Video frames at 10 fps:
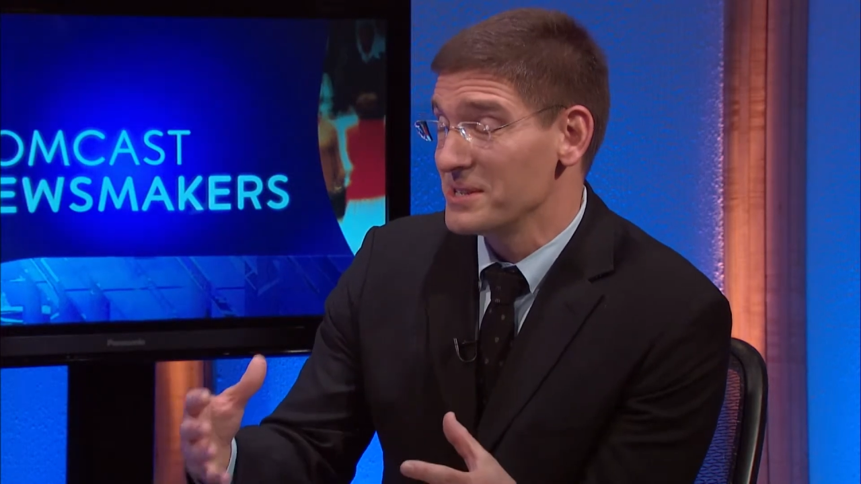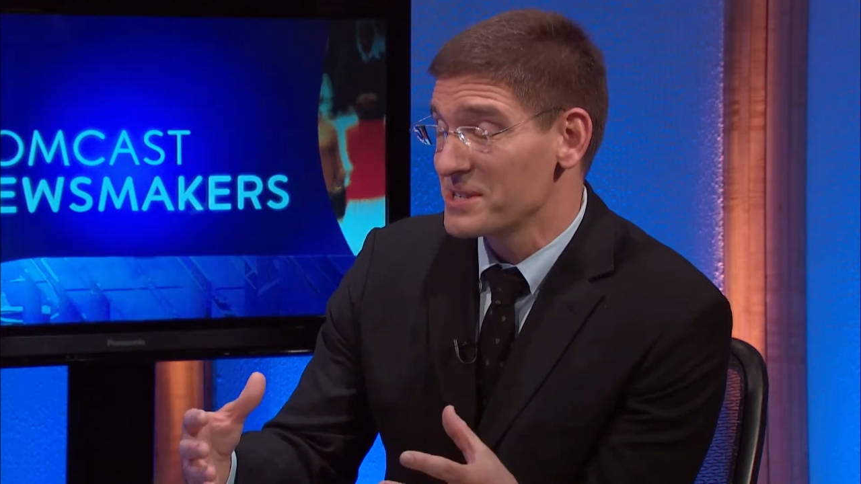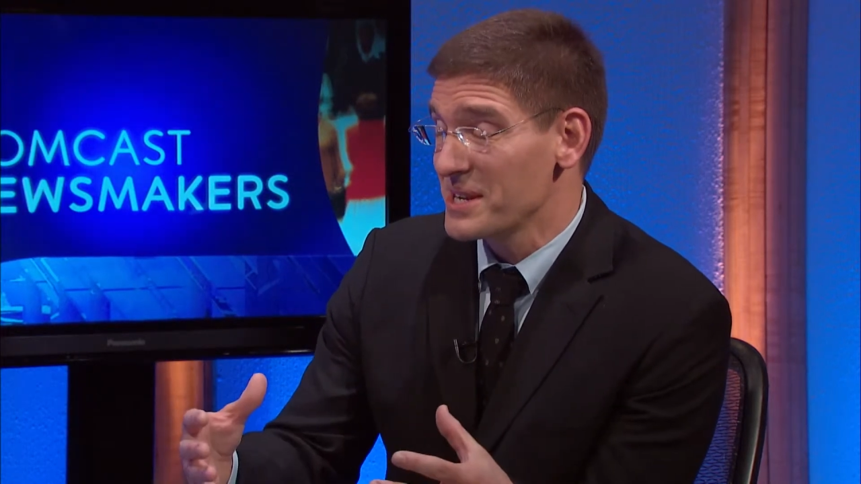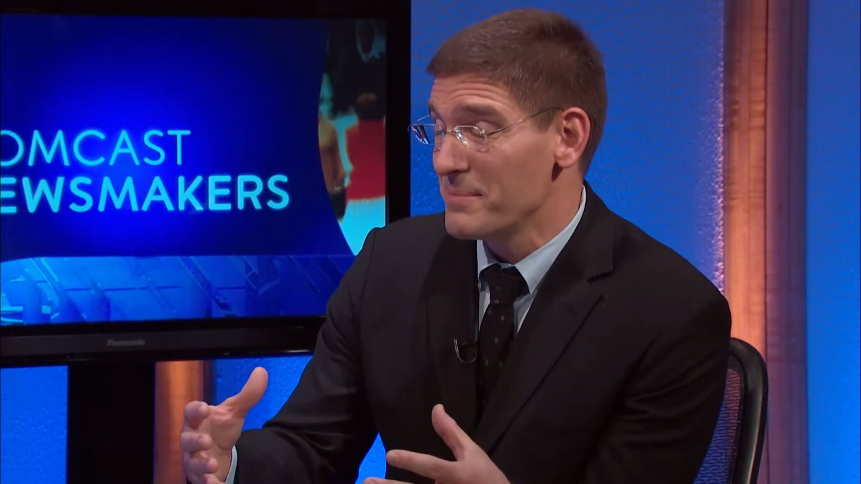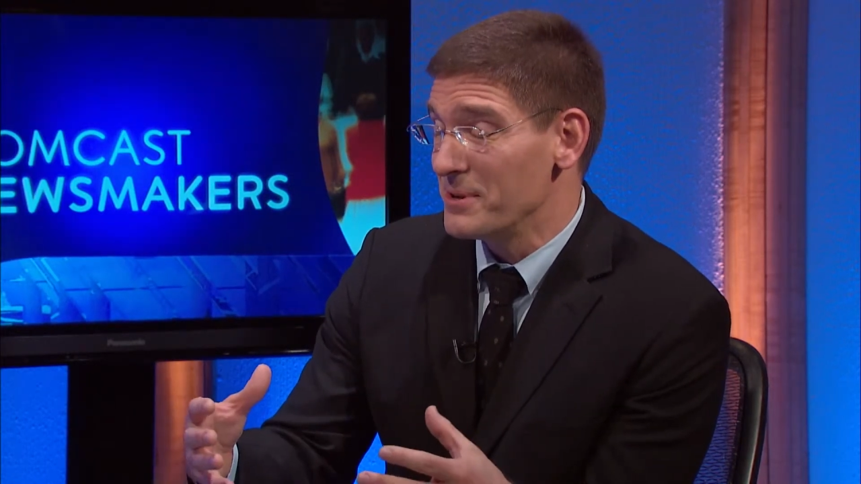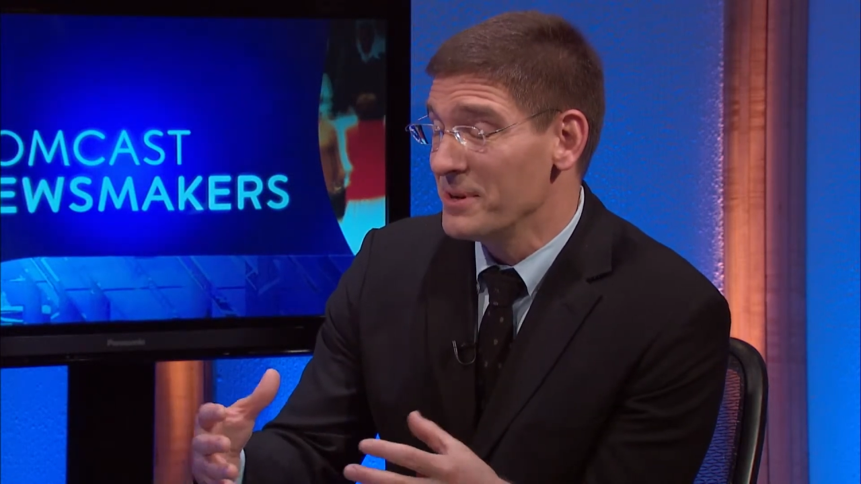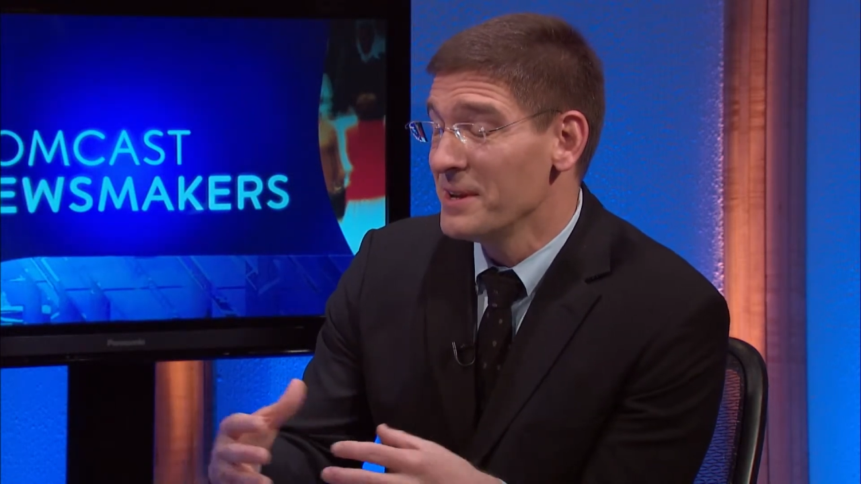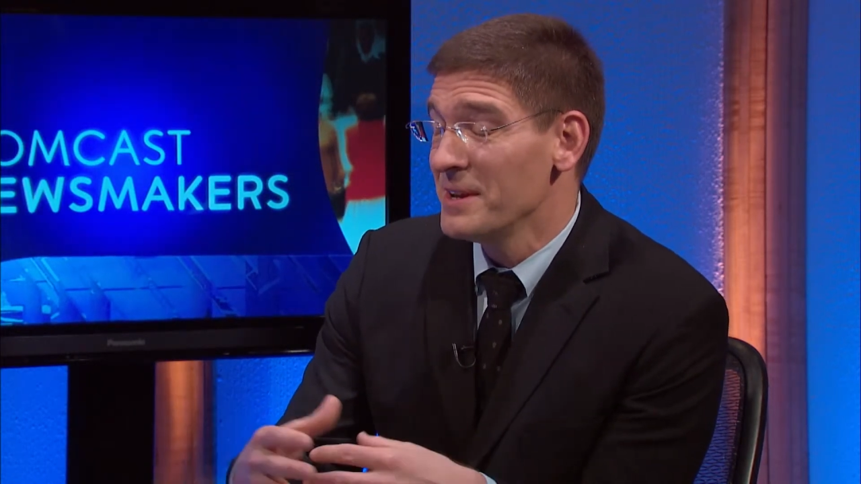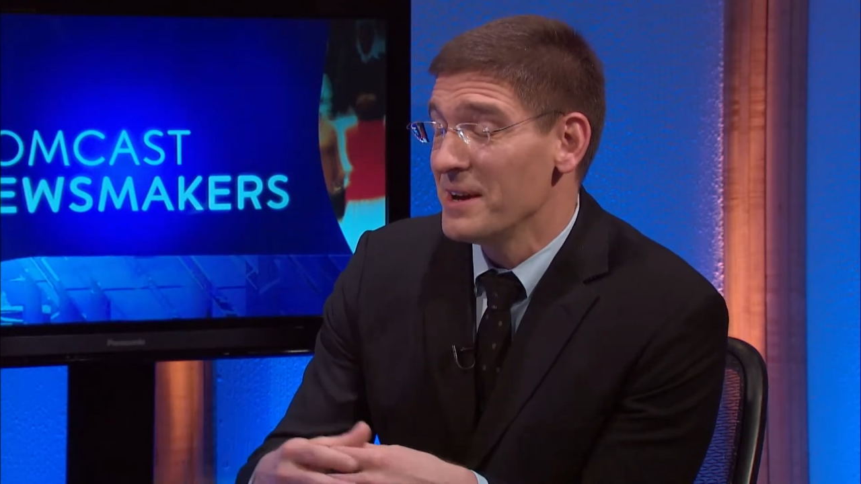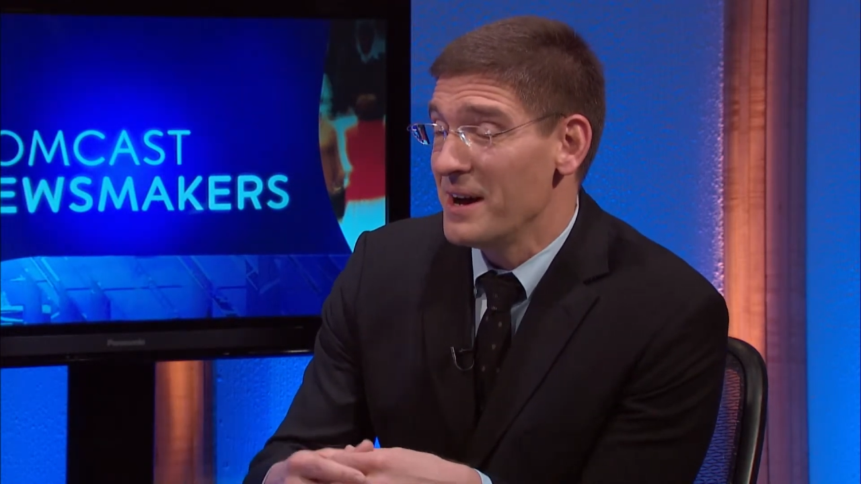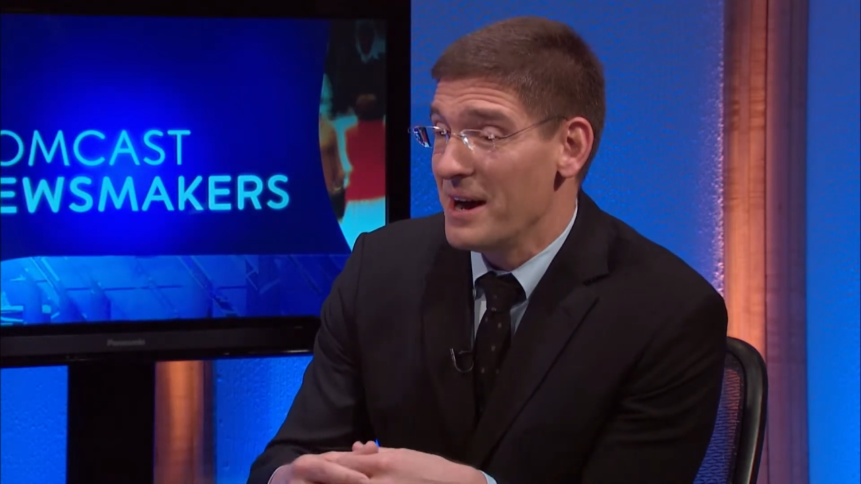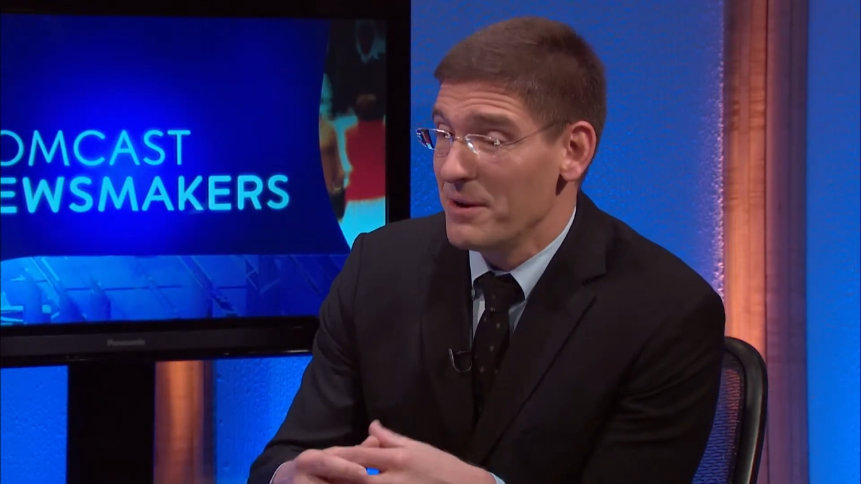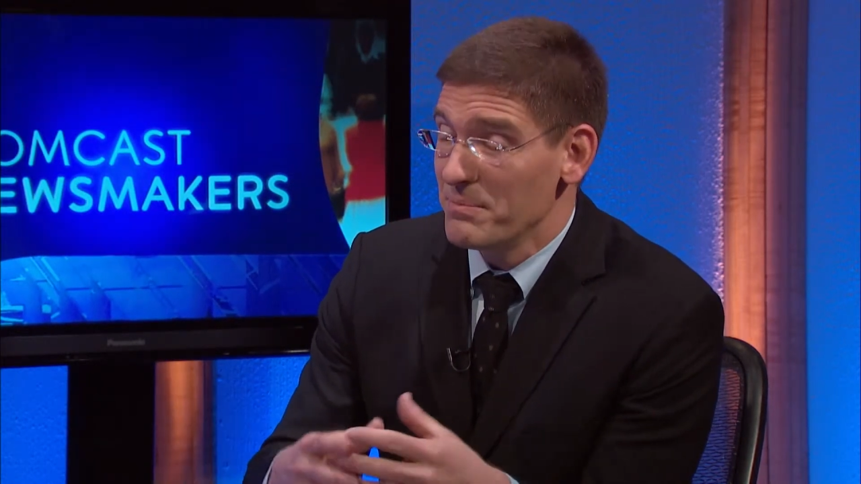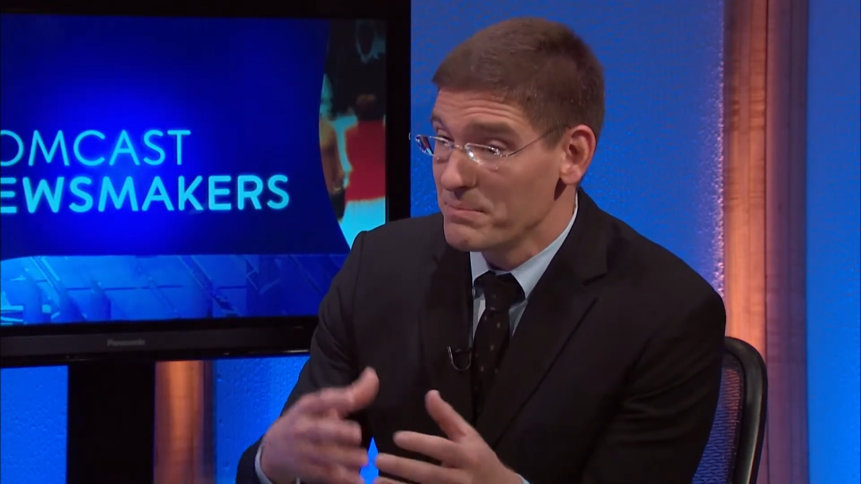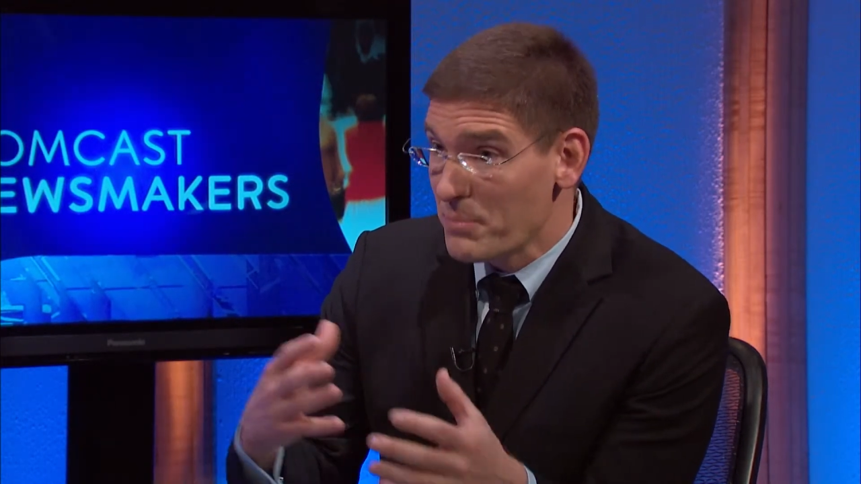the summer,
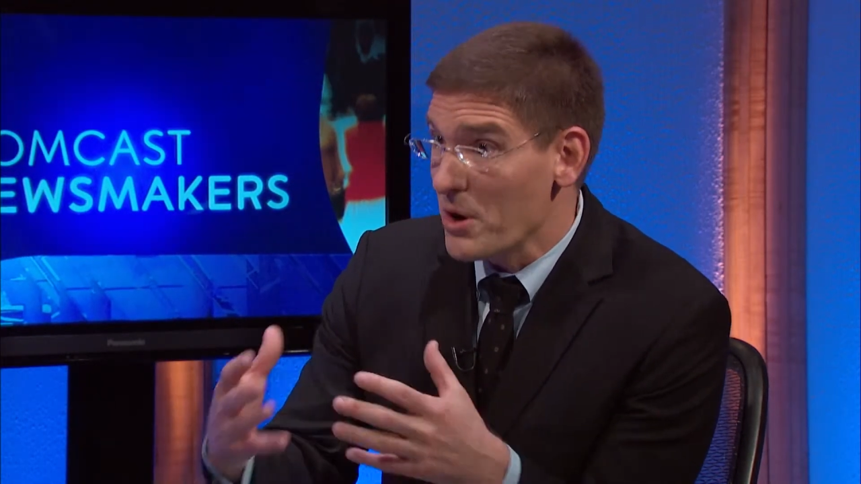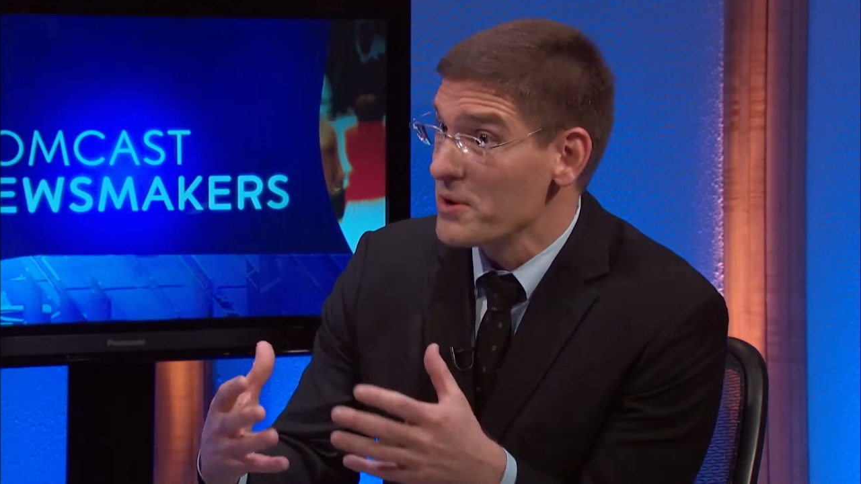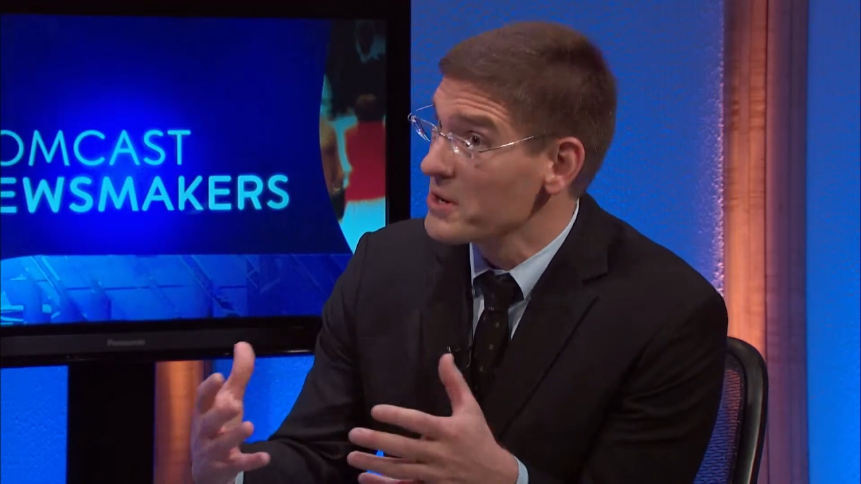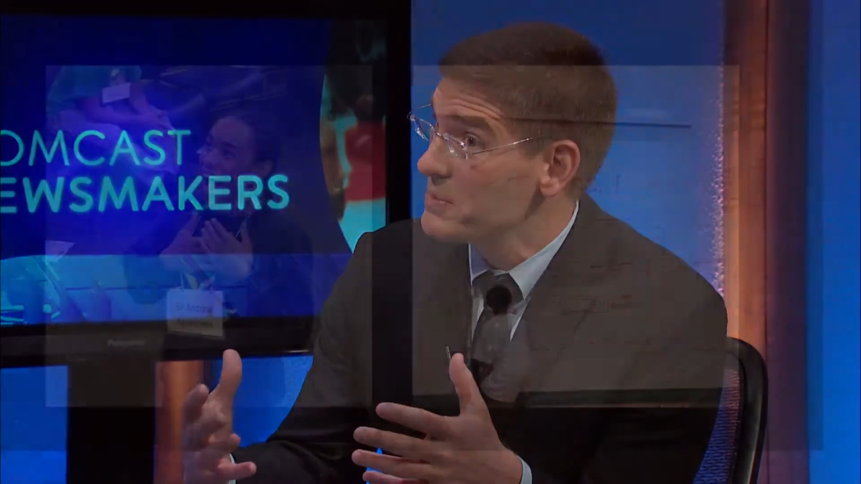uh, partnering